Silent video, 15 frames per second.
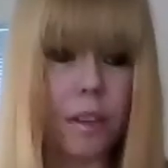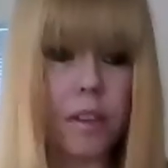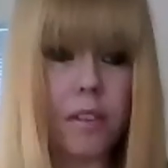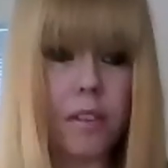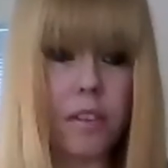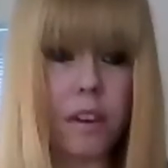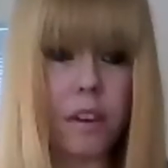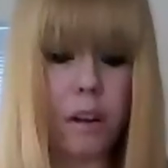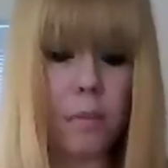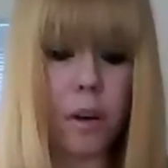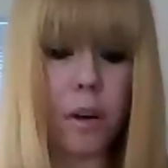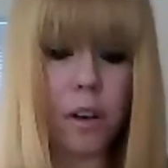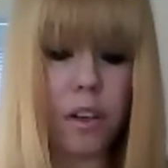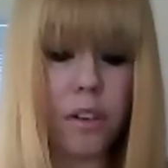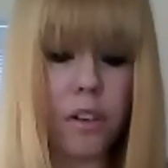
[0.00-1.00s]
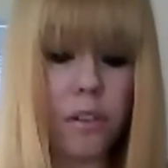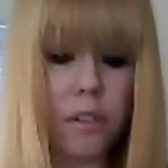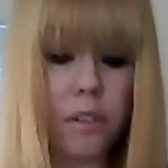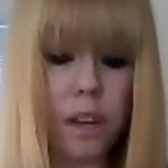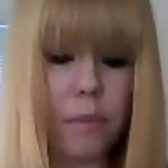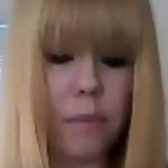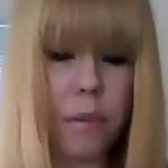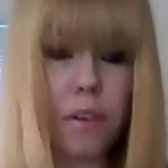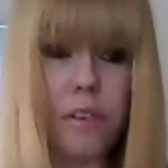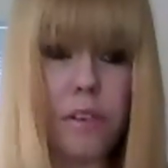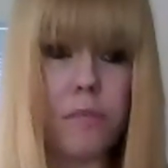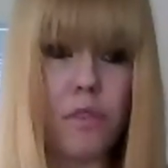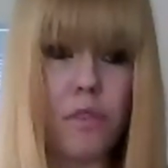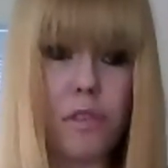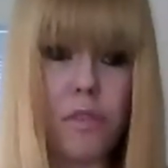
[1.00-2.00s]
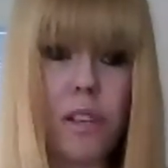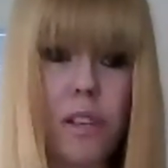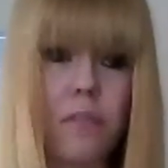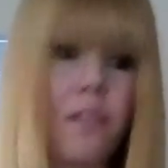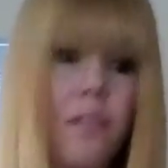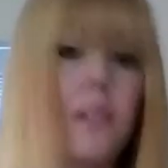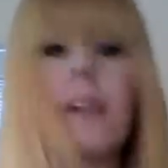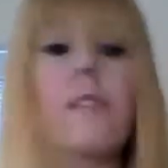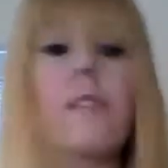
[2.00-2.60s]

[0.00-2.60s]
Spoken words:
So I'm not going to do that because I'll